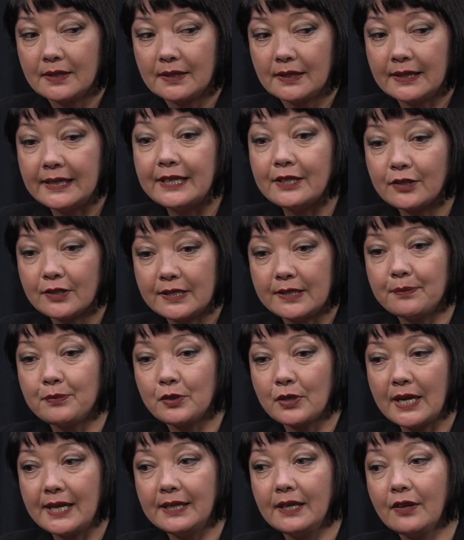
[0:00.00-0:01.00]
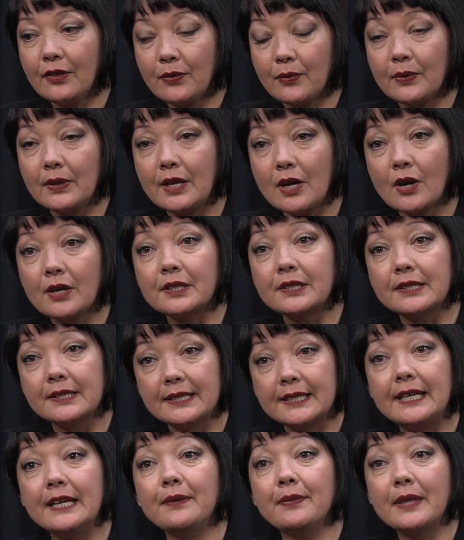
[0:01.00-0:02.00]
leadership training through the arts to
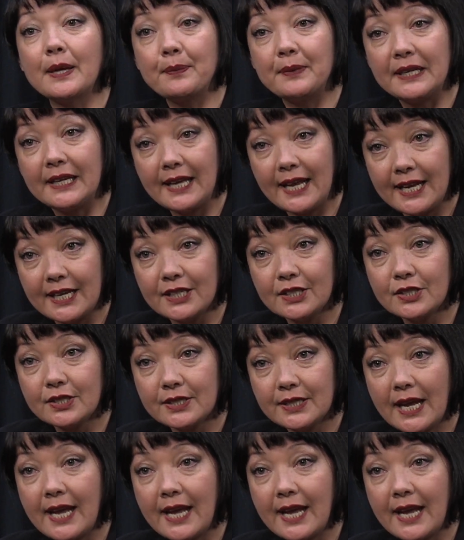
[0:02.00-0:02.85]
keep them engaged.